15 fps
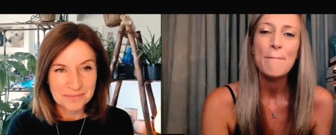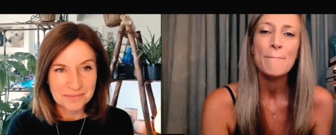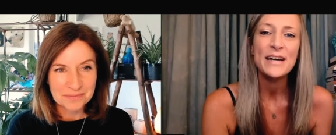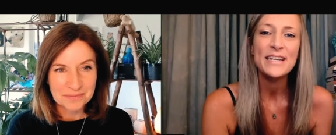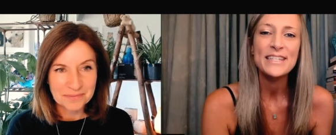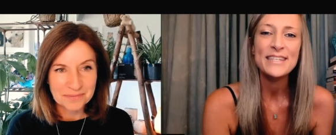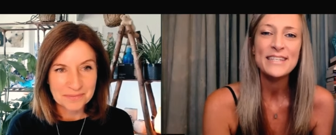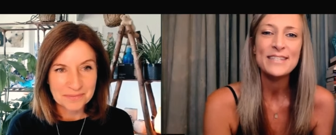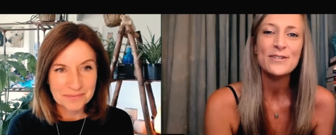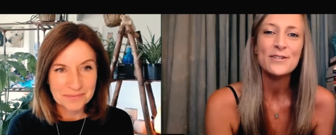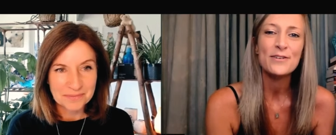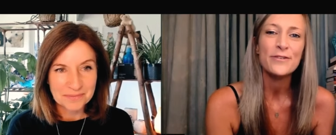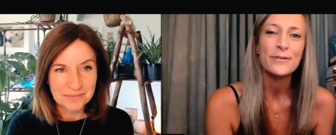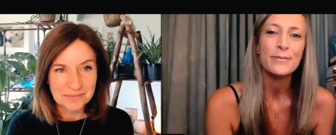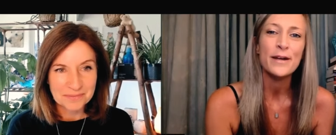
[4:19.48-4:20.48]
Speaker 1: my
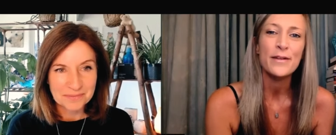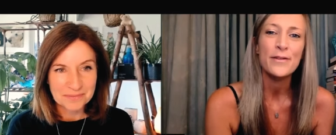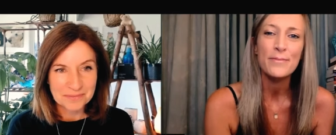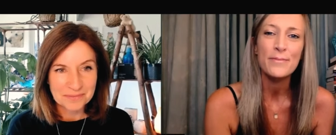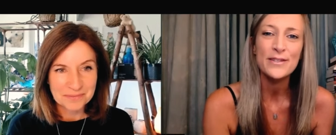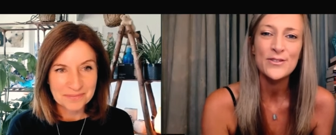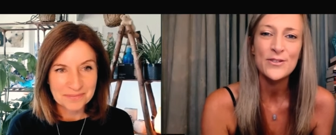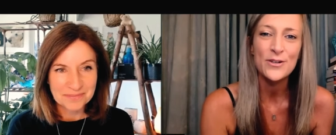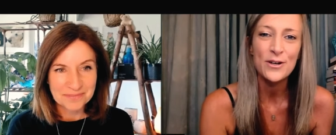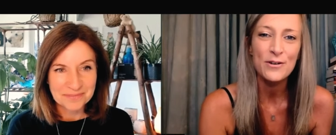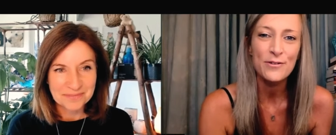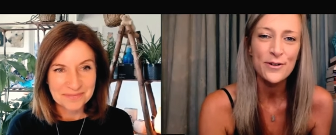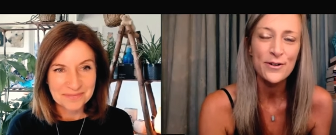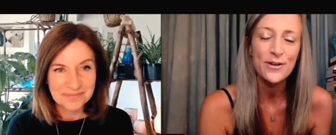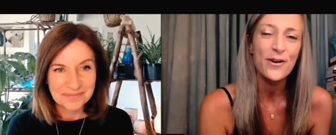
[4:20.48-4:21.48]
sister from another mister
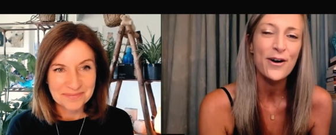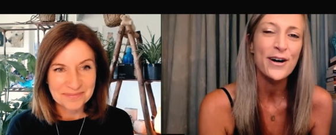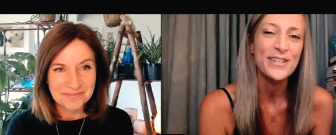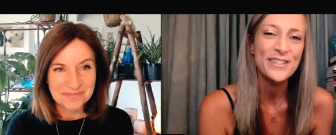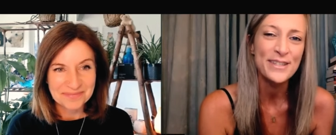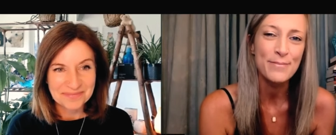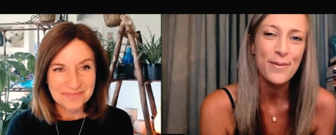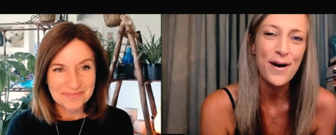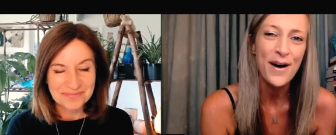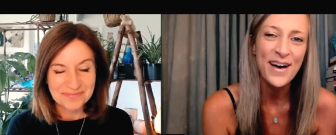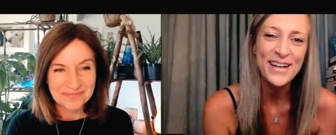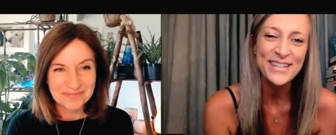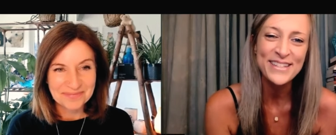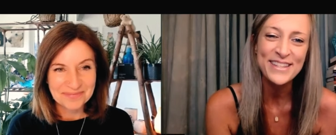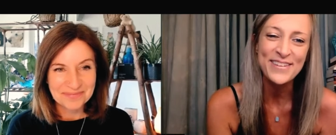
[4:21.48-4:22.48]
over across the
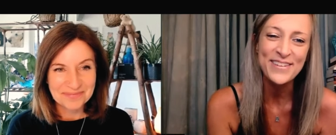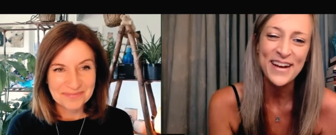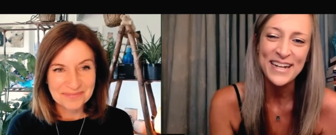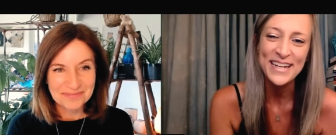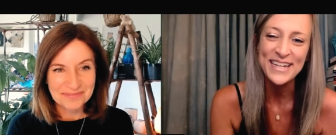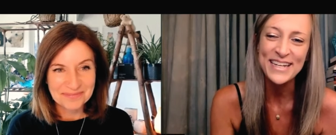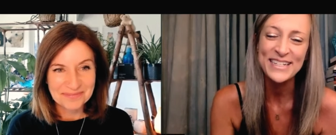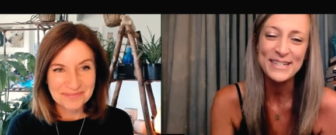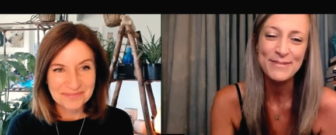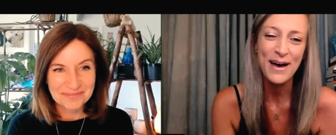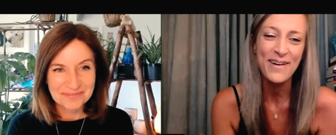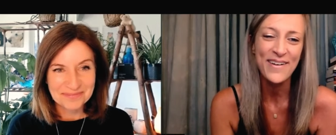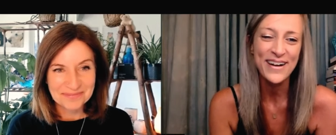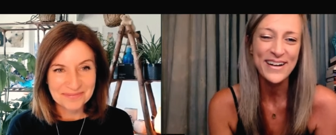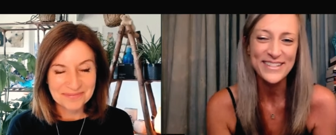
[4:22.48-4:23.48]
pond in the United Kingdom.
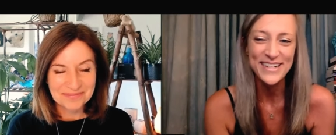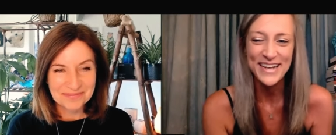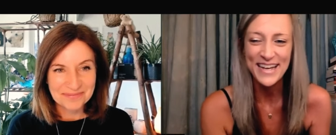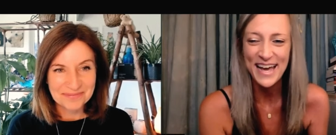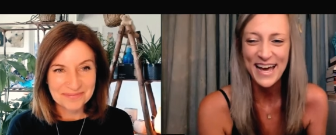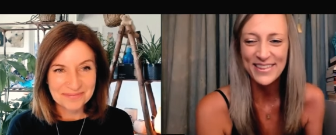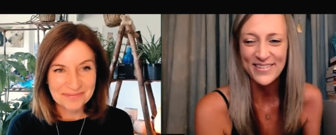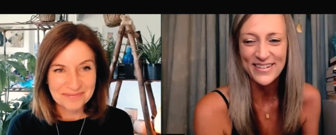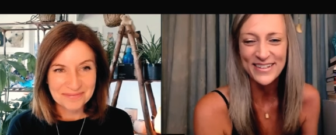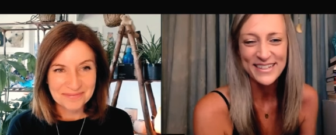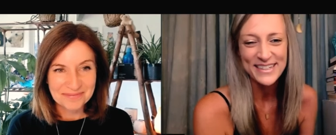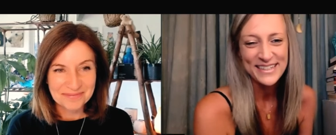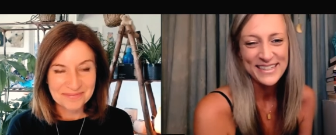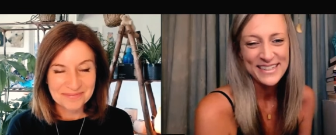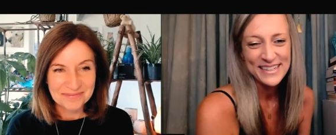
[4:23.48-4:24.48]
How are you today, Catherine?
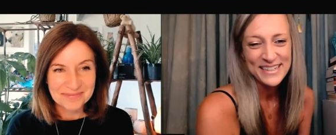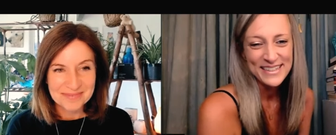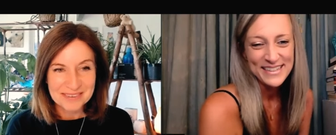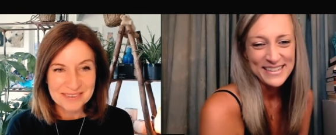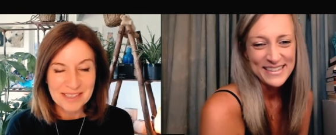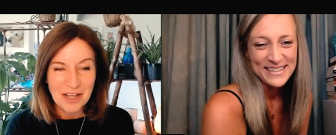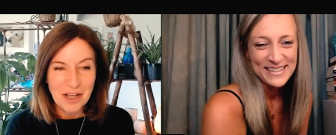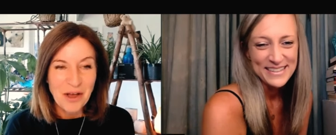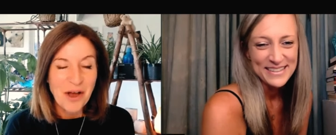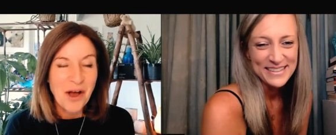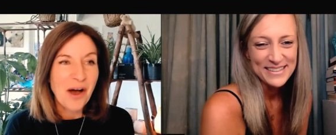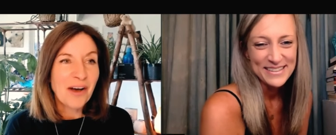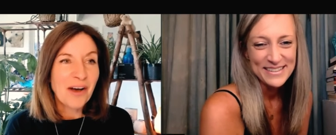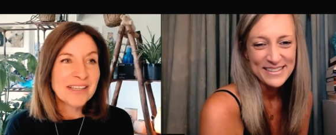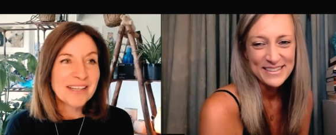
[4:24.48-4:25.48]

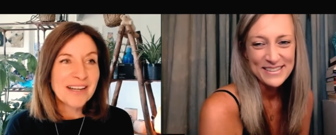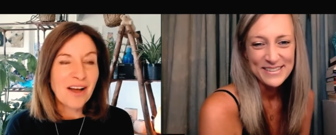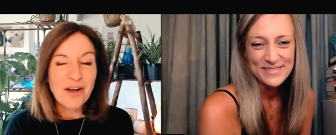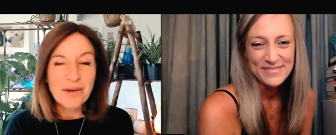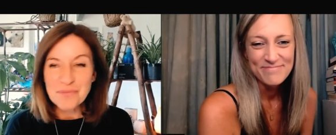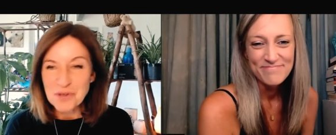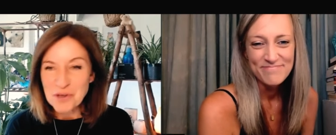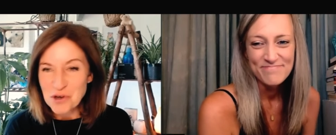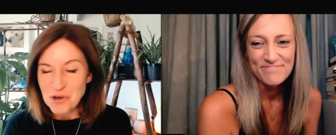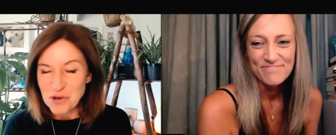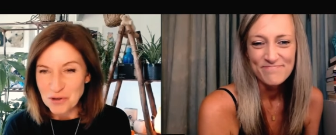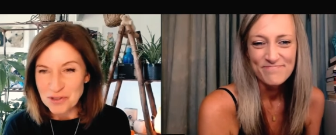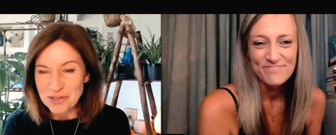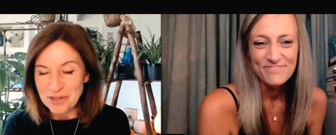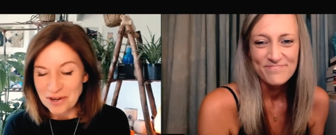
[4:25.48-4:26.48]
Speaker 2: I, am
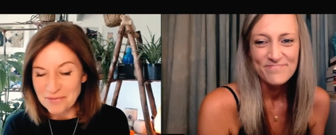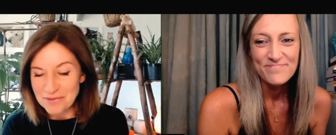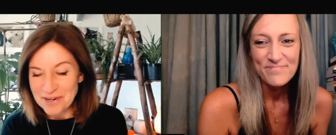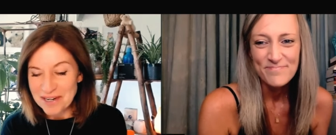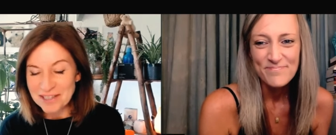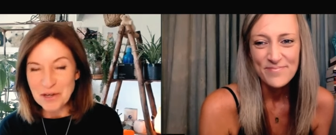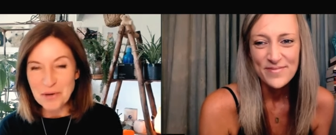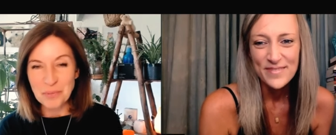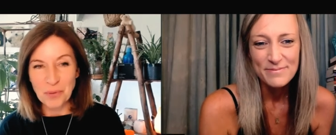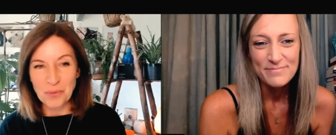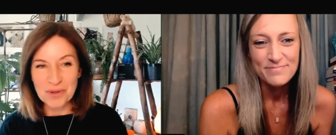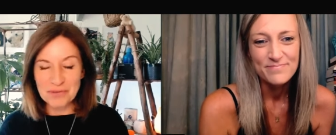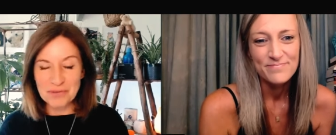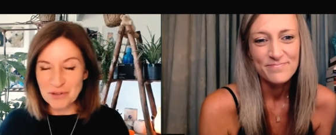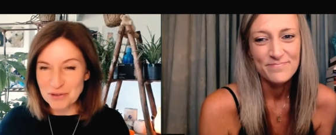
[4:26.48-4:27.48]
good. I'm really good, but
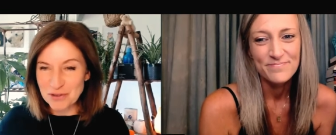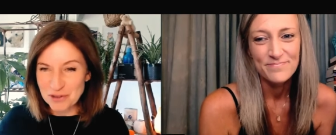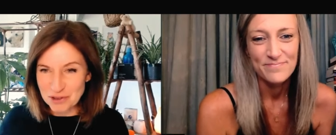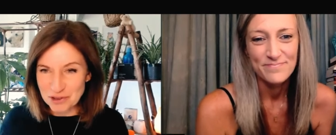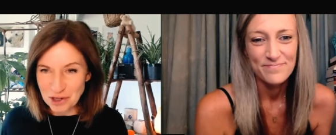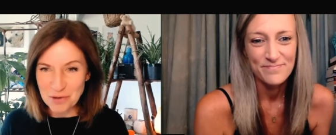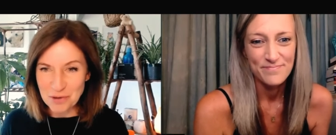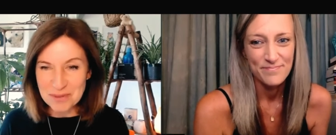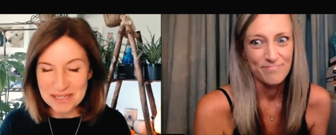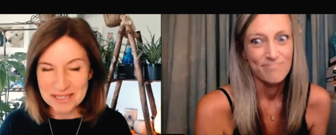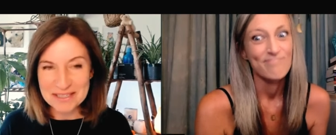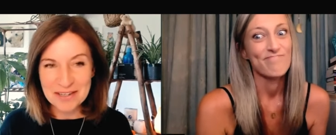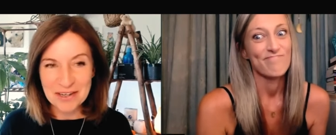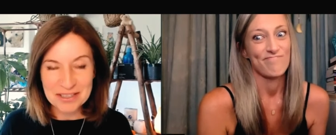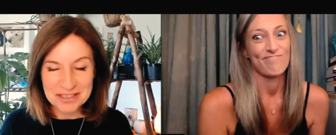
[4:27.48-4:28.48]
we've got so many
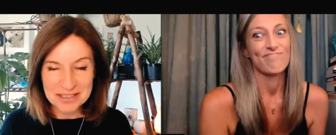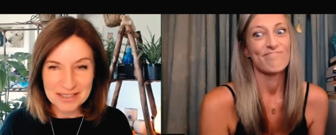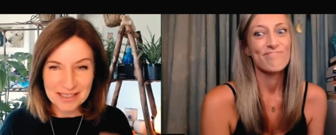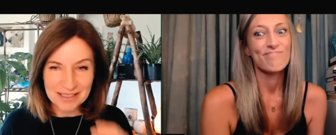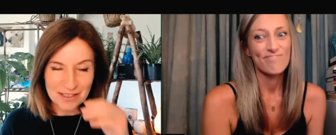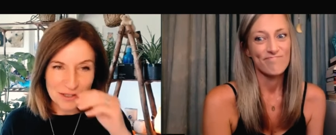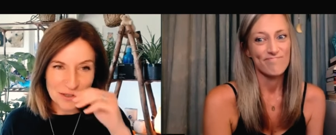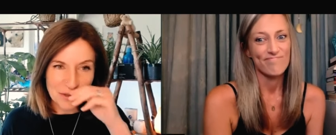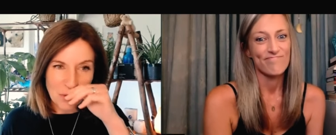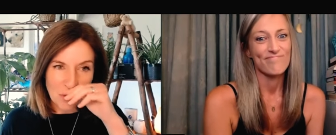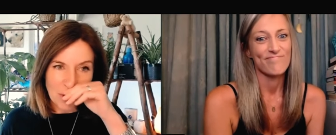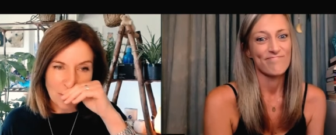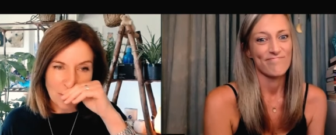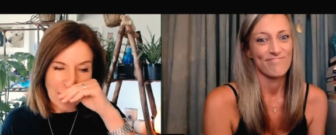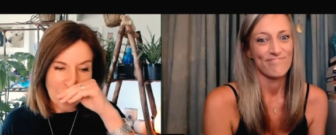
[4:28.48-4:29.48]
exciting things to
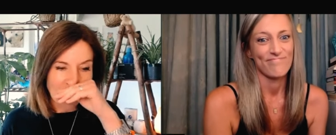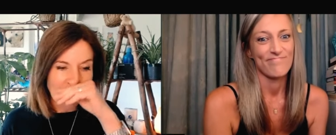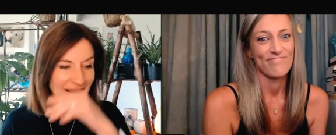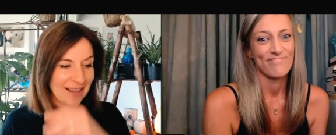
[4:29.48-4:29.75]
talk about.